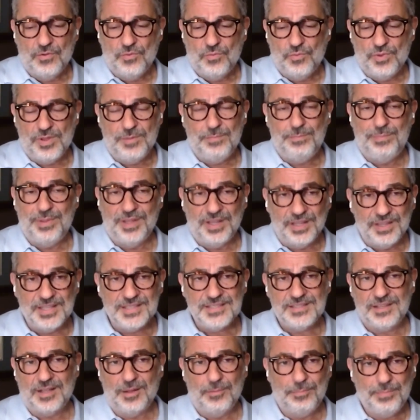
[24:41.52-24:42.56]
we
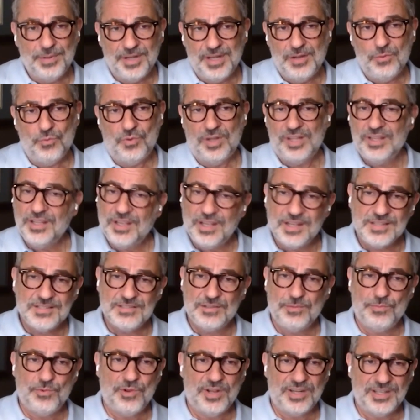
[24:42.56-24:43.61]
build this company one
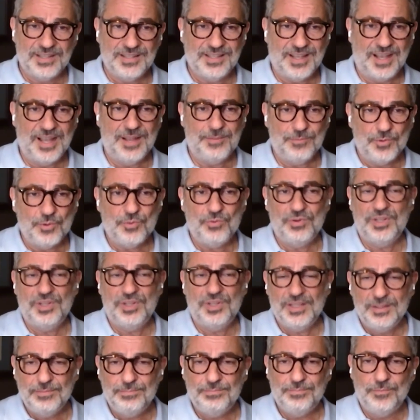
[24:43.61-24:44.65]
customer at a time. We
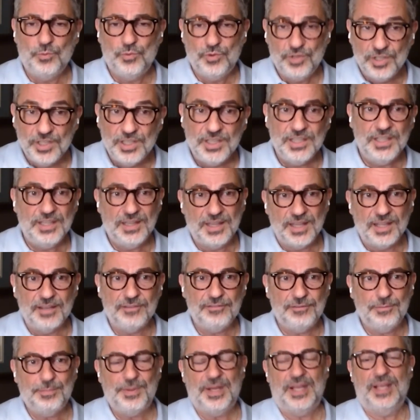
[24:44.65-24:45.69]
really, really
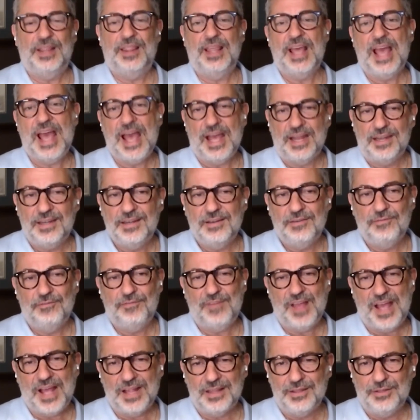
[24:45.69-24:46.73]
lived by that
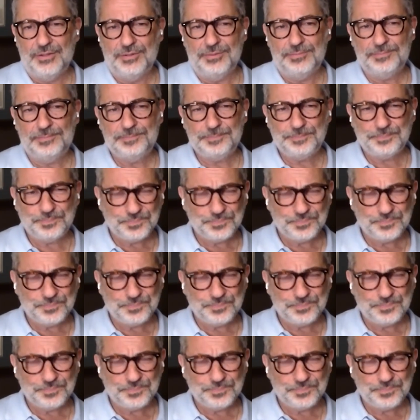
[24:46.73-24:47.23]
value.